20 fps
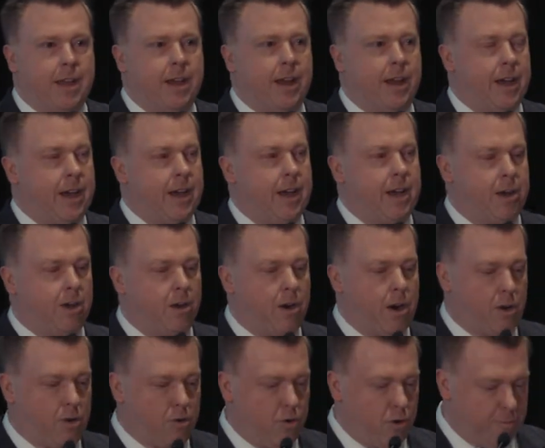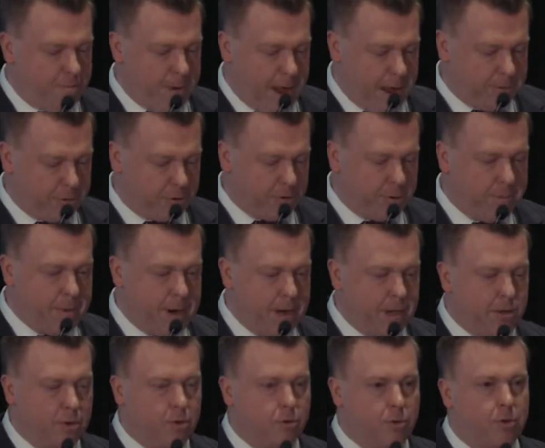Our group, Appletree
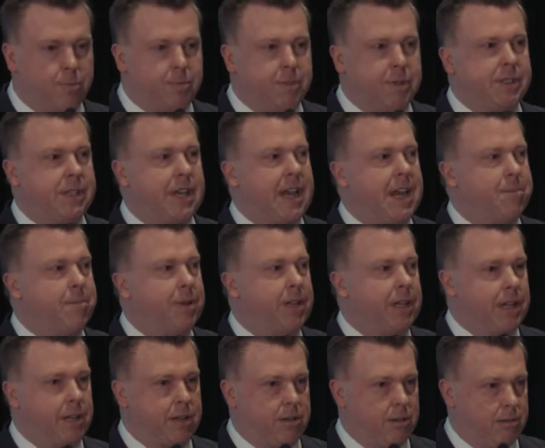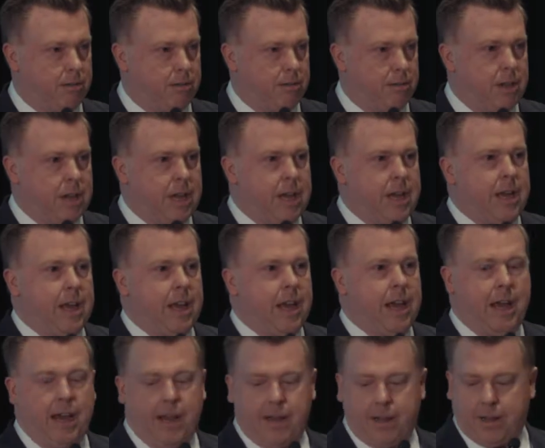Medical Group, is apolitical.
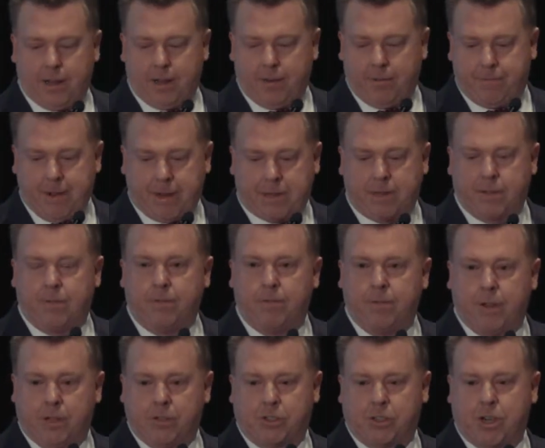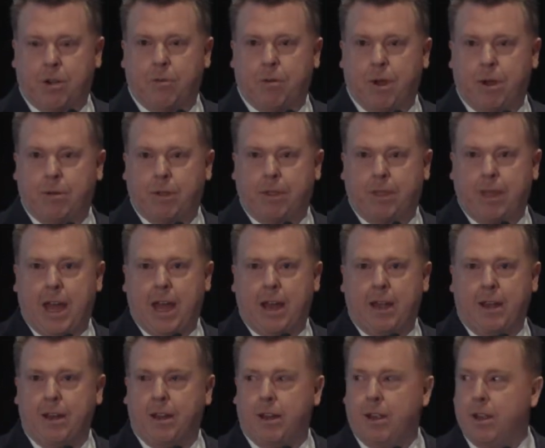And in fact, I'll start right with that.
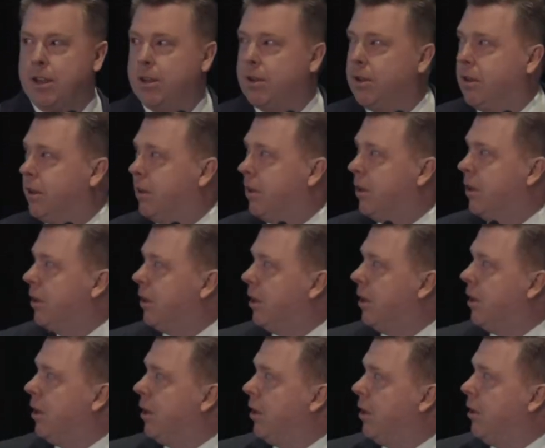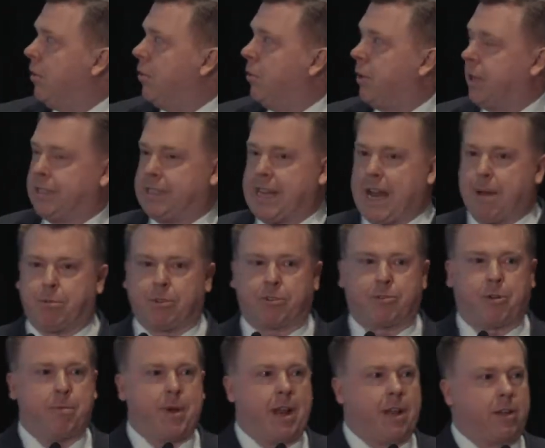What is
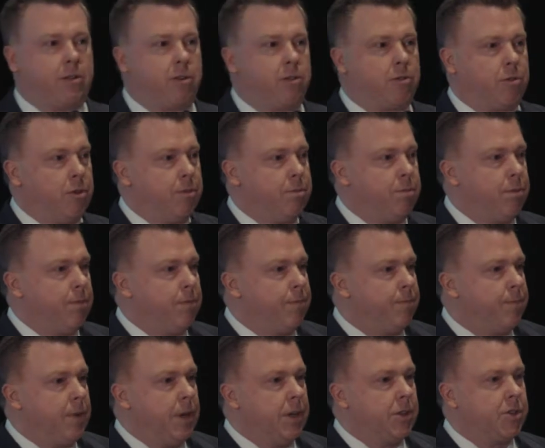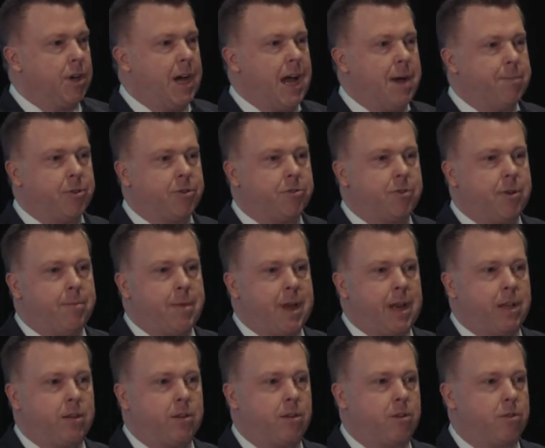Appletree Medical Group? So Appletree
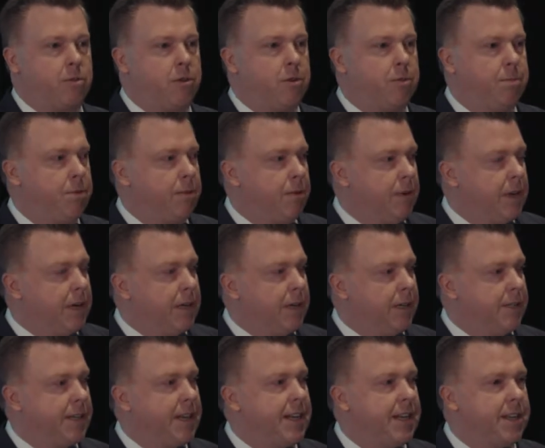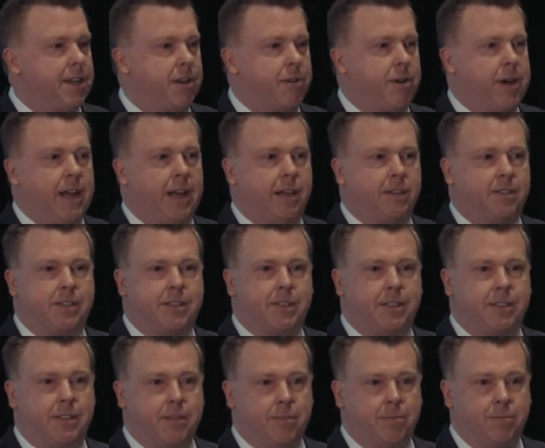Medical Group is an integrated health
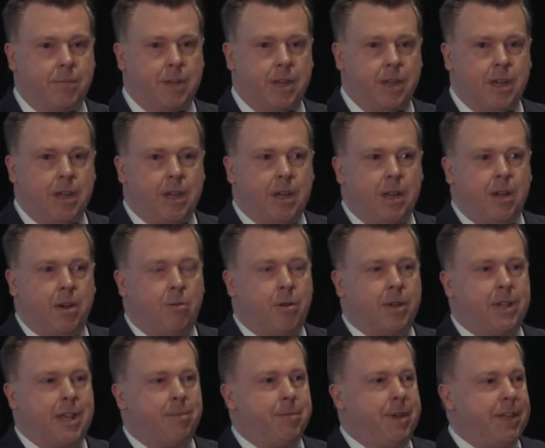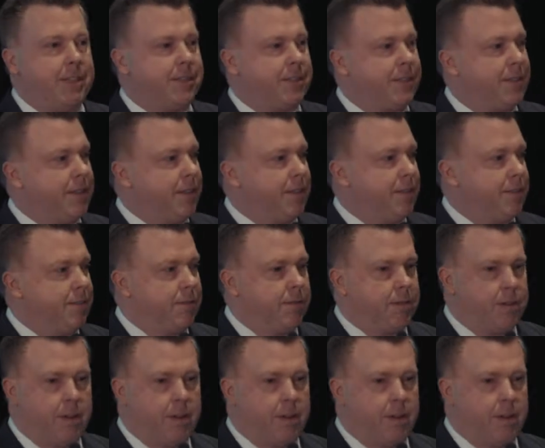system. What that means is this.